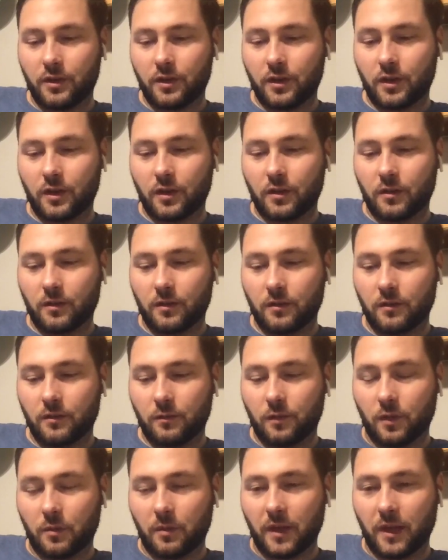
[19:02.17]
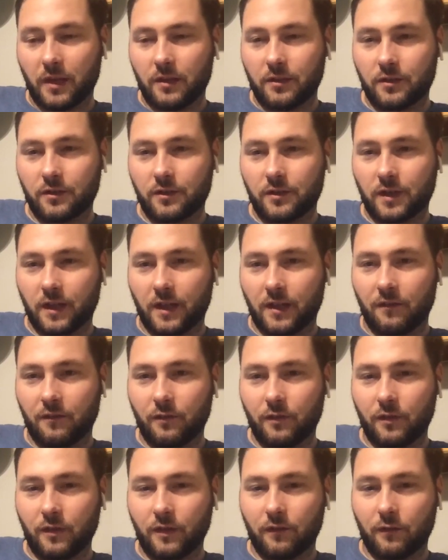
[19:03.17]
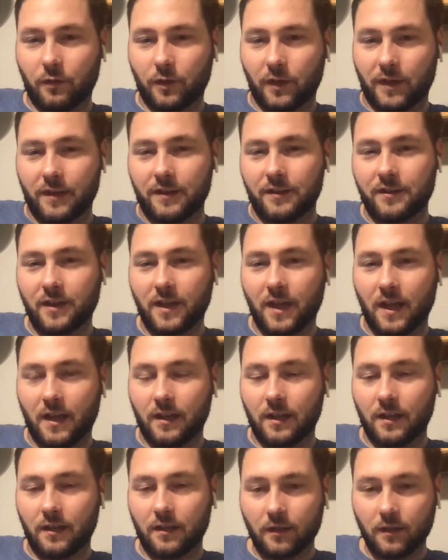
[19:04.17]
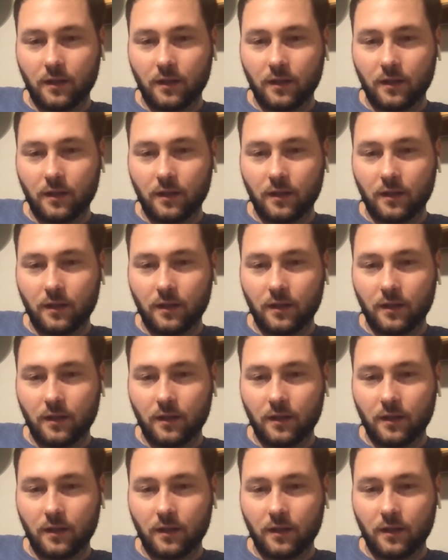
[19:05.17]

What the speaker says: year will be interesting if we're going to see any.